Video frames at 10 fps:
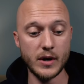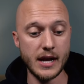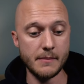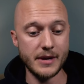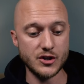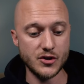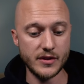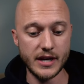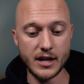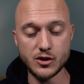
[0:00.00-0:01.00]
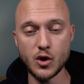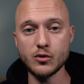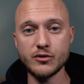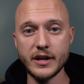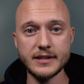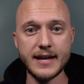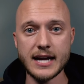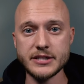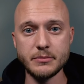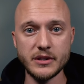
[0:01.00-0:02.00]
way I make sure that I don't create a
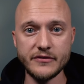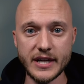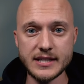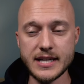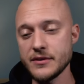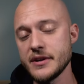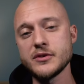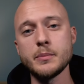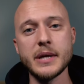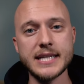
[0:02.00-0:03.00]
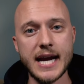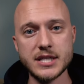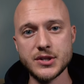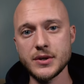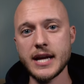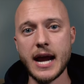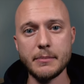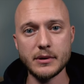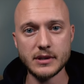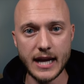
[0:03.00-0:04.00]
taxable event. I don't have to pay taxes on the capital